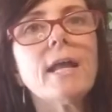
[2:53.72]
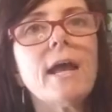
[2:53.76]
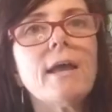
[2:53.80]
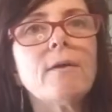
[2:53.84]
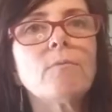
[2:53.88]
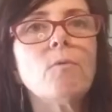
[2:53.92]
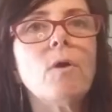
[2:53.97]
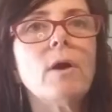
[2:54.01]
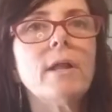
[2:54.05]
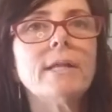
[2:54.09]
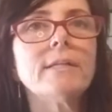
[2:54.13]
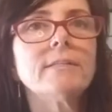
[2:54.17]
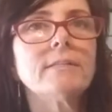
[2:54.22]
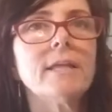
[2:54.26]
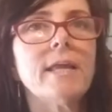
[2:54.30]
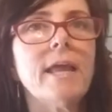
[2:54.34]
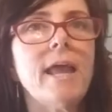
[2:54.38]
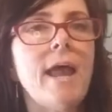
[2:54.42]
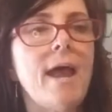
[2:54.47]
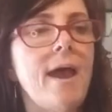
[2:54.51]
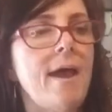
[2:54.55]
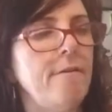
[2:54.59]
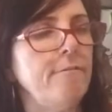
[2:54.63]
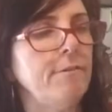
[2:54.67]
I want it to
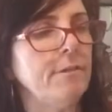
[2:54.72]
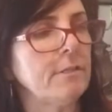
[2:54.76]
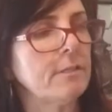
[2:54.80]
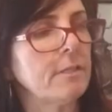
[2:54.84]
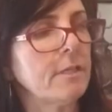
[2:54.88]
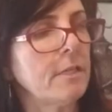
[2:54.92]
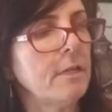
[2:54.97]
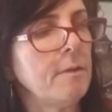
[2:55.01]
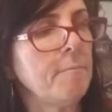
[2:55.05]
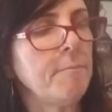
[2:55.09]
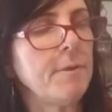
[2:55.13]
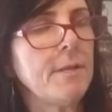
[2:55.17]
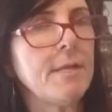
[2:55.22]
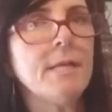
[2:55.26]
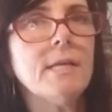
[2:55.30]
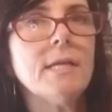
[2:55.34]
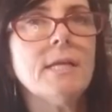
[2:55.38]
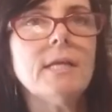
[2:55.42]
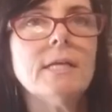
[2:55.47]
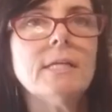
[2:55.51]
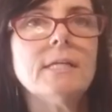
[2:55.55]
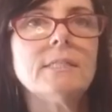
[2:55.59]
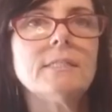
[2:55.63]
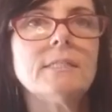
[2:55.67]
have. It's going to be
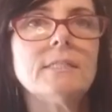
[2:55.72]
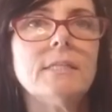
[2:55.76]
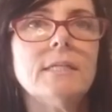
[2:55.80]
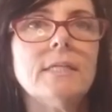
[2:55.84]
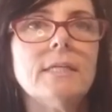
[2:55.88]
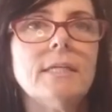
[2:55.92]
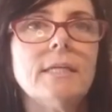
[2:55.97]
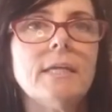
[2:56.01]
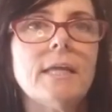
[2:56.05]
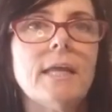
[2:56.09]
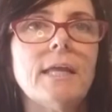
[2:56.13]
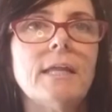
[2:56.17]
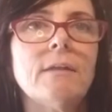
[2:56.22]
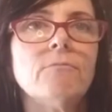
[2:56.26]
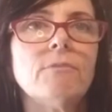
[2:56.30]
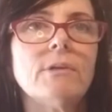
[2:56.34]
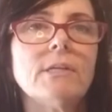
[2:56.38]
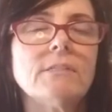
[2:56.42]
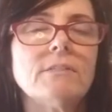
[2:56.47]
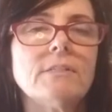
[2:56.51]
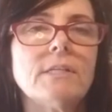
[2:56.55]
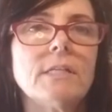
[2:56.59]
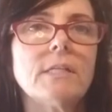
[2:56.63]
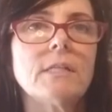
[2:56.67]
sitting and
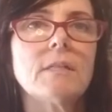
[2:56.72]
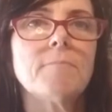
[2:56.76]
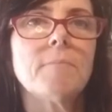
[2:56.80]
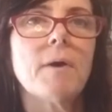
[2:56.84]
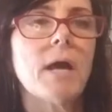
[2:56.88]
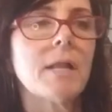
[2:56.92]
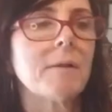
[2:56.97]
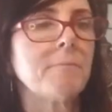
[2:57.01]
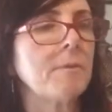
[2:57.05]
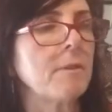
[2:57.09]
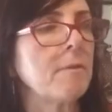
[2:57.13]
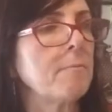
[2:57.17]
resting in the bottom of the